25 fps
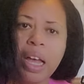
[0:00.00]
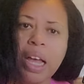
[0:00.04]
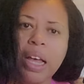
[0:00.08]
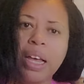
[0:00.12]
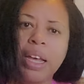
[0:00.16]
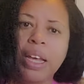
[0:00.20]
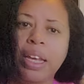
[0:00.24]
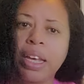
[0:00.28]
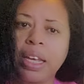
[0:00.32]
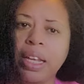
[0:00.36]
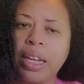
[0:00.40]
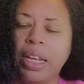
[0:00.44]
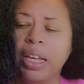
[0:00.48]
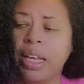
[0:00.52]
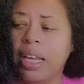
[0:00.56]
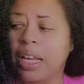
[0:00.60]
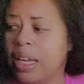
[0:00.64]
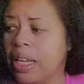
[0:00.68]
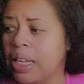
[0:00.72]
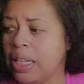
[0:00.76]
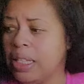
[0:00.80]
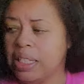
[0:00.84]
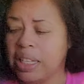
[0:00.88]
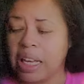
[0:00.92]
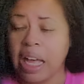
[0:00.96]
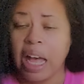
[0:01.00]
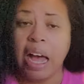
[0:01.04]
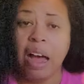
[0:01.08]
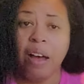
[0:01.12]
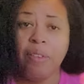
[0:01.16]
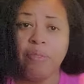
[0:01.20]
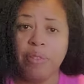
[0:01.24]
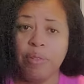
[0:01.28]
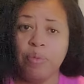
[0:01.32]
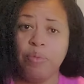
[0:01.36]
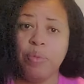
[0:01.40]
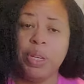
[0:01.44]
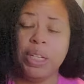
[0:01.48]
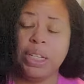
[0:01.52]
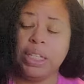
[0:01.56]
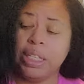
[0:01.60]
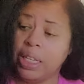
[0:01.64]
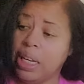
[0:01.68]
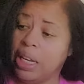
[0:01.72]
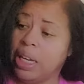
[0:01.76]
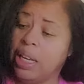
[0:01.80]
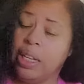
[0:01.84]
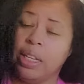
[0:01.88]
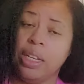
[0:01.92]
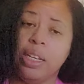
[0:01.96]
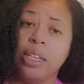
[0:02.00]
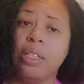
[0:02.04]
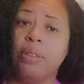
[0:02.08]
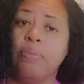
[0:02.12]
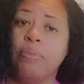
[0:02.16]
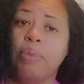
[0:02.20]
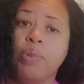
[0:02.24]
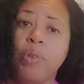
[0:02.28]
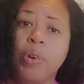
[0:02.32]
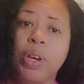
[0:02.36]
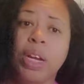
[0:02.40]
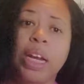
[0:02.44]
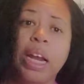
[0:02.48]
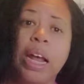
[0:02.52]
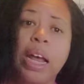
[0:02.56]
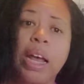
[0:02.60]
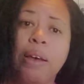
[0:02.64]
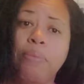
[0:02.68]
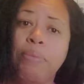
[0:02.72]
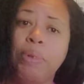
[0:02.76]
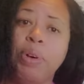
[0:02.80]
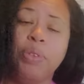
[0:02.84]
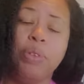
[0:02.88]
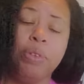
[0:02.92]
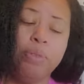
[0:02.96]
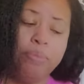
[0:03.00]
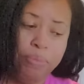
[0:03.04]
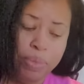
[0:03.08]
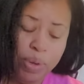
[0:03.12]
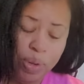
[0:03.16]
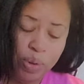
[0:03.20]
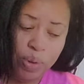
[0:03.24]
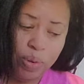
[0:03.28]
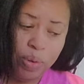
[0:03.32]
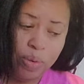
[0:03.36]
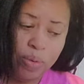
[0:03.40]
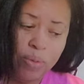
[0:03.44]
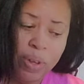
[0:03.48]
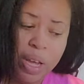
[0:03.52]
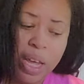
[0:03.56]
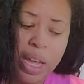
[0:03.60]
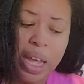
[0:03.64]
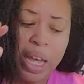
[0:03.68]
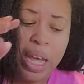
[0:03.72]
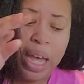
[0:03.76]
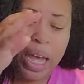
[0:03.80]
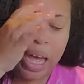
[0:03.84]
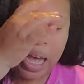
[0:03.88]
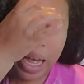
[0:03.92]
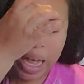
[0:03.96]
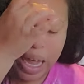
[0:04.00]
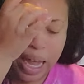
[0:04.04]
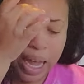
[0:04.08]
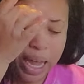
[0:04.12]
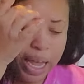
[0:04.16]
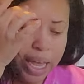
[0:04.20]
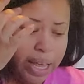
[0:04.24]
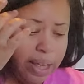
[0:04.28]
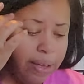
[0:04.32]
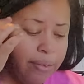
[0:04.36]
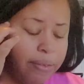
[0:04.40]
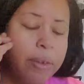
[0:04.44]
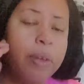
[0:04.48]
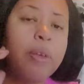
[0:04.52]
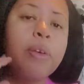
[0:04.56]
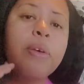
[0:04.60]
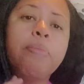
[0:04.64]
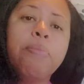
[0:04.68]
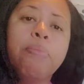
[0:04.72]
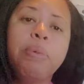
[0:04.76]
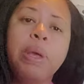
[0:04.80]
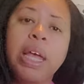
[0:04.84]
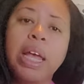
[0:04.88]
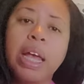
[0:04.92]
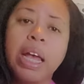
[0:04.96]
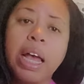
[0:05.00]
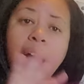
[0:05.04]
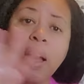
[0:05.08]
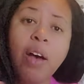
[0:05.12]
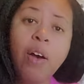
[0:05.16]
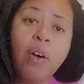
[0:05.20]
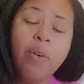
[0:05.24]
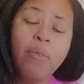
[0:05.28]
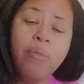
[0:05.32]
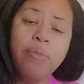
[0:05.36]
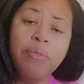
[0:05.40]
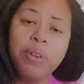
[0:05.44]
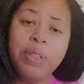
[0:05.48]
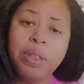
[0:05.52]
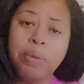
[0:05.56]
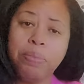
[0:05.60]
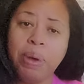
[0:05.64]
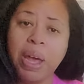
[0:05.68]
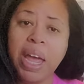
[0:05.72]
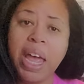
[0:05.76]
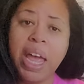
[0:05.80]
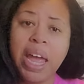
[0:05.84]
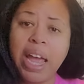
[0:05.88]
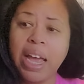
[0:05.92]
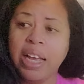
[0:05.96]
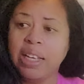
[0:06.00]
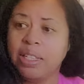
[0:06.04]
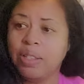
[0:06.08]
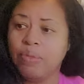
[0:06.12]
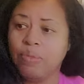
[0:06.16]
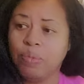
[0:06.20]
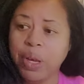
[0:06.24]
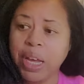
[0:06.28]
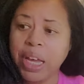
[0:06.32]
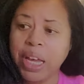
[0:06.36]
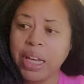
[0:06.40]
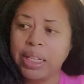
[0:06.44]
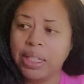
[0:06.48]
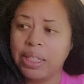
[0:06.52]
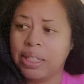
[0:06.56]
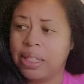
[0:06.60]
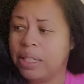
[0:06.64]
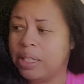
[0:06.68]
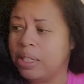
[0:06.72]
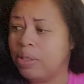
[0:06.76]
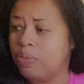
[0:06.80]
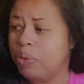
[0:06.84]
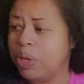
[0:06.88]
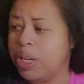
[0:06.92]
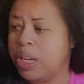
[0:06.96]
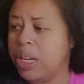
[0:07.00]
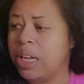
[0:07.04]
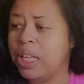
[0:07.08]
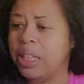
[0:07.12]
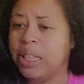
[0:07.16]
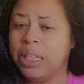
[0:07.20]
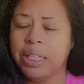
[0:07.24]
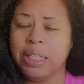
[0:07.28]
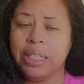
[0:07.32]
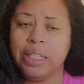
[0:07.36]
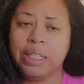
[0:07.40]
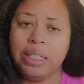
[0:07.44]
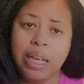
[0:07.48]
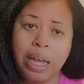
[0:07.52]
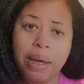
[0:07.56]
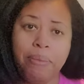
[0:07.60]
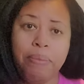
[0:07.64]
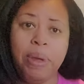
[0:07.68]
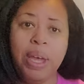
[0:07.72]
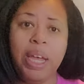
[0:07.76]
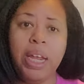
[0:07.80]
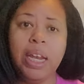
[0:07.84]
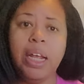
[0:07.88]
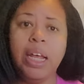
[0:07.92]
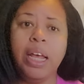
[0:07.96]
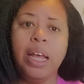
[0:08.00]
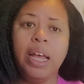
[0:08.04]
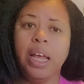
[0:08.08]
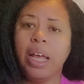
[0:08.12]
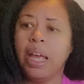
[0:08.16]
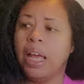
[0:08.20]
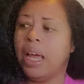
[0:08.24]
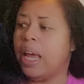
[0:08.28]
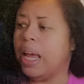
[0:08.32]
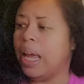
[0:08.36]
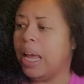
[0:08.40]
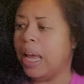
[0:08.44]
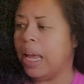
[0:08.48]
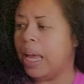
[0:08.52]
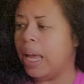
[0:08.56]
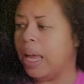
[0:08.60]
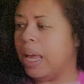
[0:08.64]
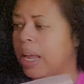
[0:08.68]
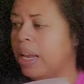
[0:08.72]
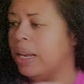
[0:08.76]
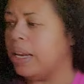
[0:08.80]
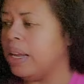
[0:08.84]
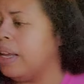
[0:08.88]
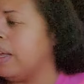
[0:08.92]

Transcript: It is coffee with tea. This morning I'm on the move. I have been gone for the past week since we did the summit and